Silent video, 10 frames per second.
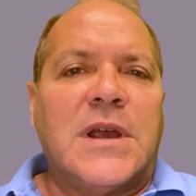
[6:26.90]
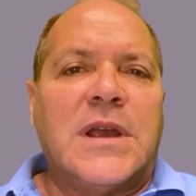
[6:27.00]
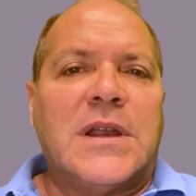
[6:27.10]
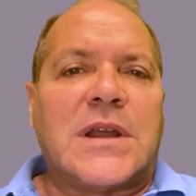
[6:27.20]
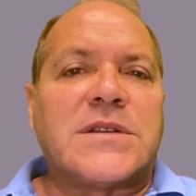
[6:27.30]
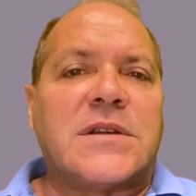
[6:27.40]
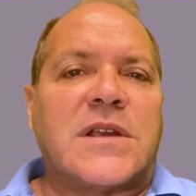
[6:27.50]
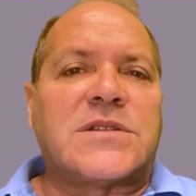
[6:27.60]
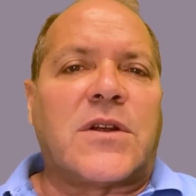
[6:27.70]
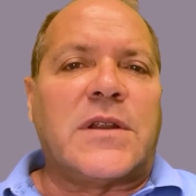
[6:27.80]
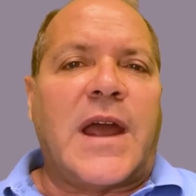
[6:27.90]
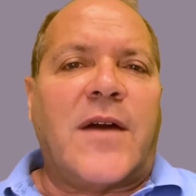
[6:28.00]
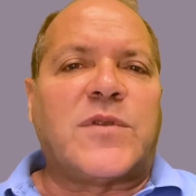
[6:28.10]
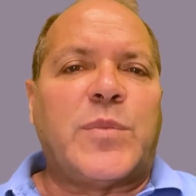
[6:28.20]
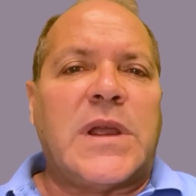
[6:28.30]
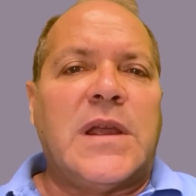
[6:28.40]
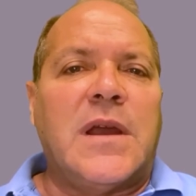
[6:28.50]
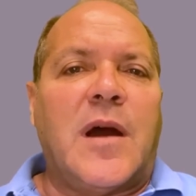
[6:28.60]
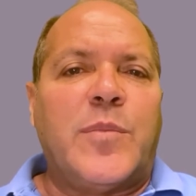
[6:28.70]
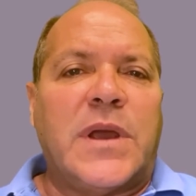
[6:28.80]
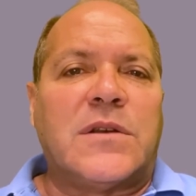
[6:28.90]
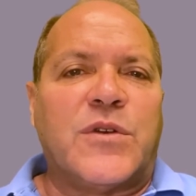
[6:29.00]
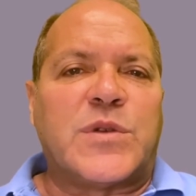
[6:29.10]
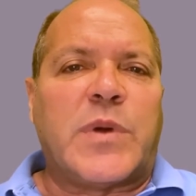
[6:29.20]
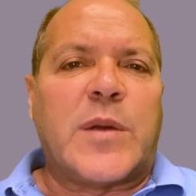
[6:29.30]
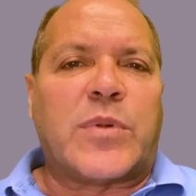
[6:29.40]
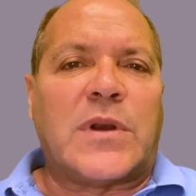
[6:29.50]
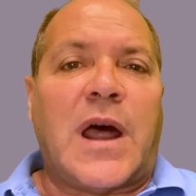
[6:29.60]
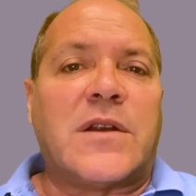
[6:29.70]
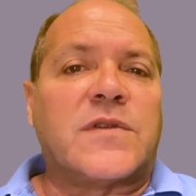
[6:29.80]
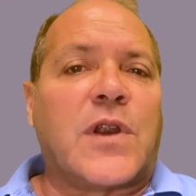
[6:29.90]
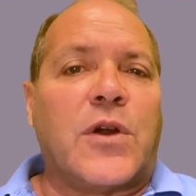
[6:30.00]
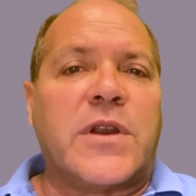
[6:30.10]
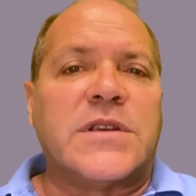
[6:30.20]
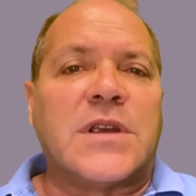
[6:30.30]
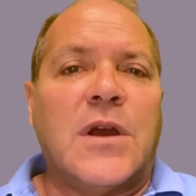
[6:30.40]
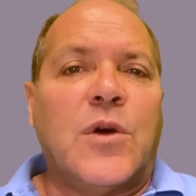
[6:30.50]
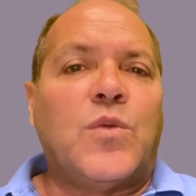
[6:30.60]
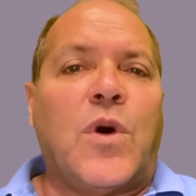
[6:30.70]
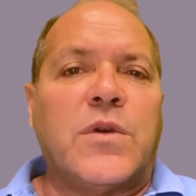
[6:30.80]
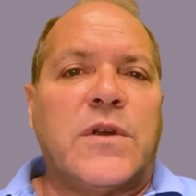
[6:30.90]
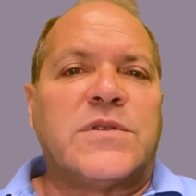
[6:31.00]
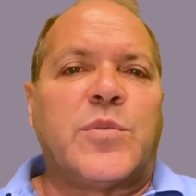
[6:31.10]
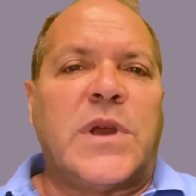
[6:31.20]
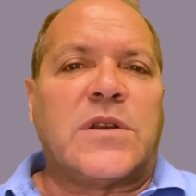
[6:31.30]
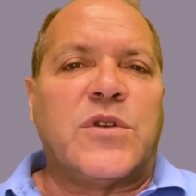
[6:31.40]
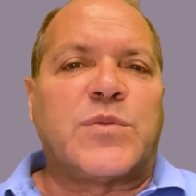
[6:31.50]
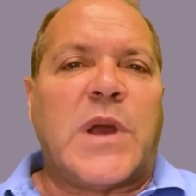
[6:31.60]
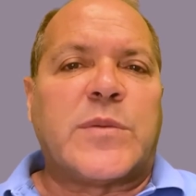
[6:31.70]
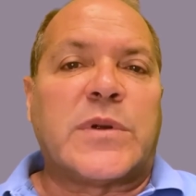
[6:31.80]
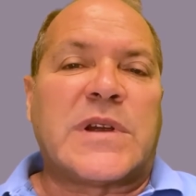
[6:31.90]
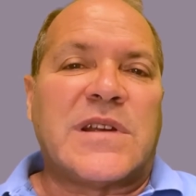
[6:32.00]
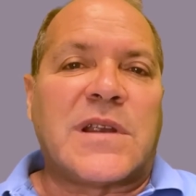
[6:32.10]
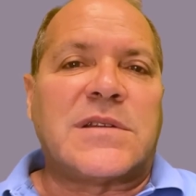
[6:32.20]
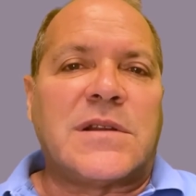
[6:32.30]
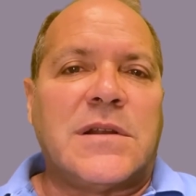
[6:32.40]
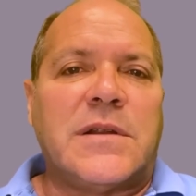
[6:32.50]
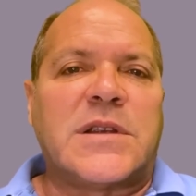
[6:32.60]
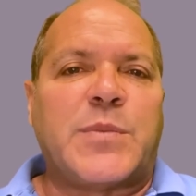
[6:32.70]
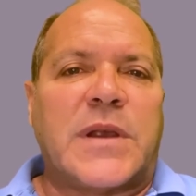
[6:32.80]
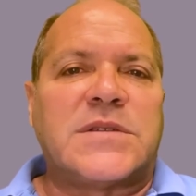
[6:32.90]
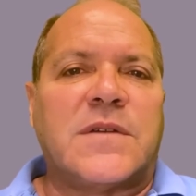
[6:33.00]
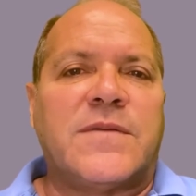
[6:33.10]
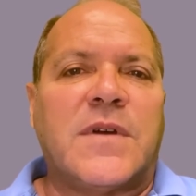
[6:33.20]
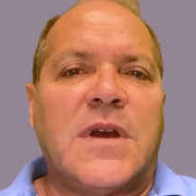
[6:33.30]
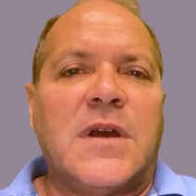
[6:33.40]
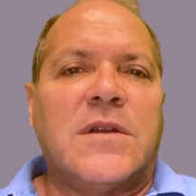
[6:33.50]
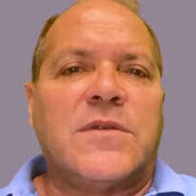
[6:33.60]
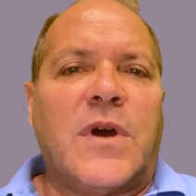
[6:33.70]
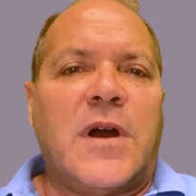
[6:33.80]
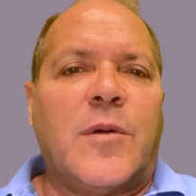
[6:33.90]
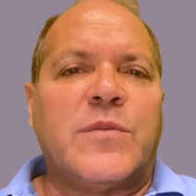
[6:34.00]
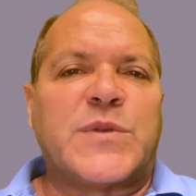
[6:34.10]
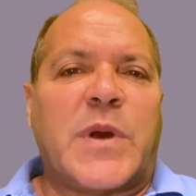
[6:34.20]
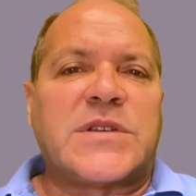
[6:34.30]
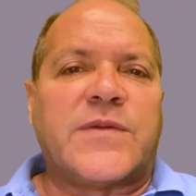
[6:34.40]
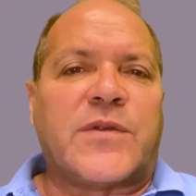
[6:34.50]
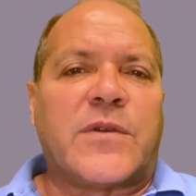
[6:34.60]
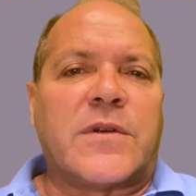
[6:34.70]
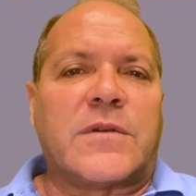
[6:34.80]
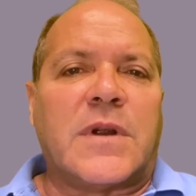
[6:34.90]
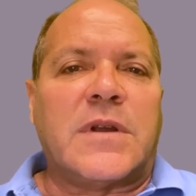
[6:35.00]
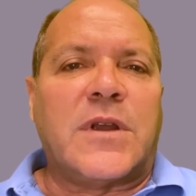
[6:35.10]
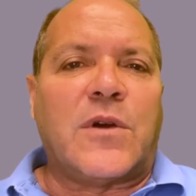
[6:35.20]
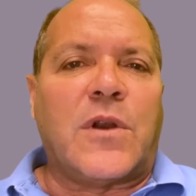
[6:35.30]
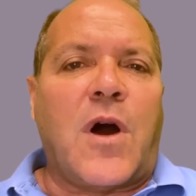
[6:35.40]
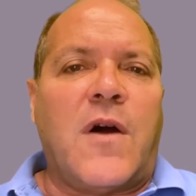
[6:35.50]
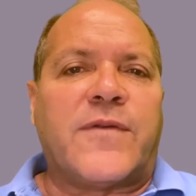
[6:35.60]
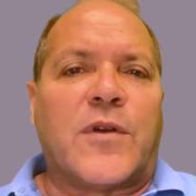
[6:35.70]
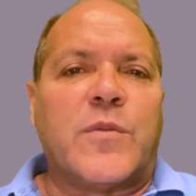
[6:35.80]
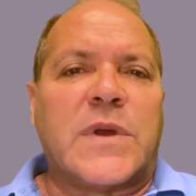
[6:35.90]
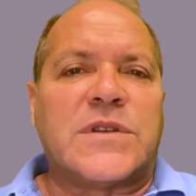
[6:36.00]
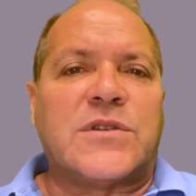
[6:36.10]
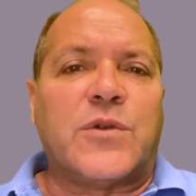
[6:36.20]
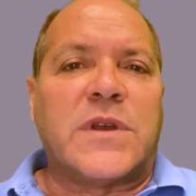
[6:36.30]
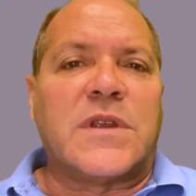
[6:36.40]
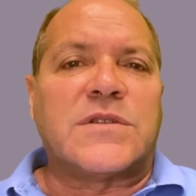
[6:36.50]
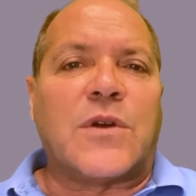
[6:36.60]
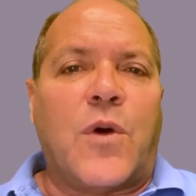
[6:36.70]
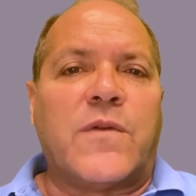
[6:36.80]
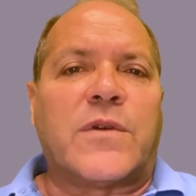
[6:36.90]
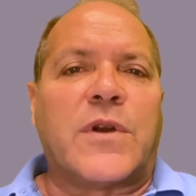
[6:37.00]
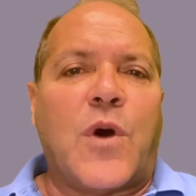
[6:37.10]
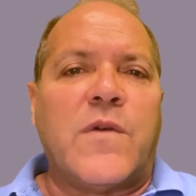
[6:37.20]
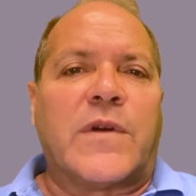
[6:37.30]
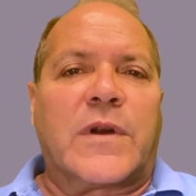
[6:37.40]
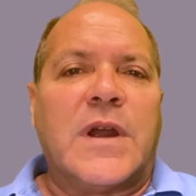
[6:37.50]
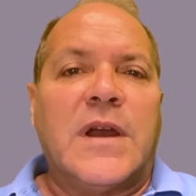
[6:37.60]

It doesn't necessarily have to be a big newspaper. A lot of attorneys won't use a big newspaper because it's a little expensive, um, especially for, you know, a law firm that's doing this over and over.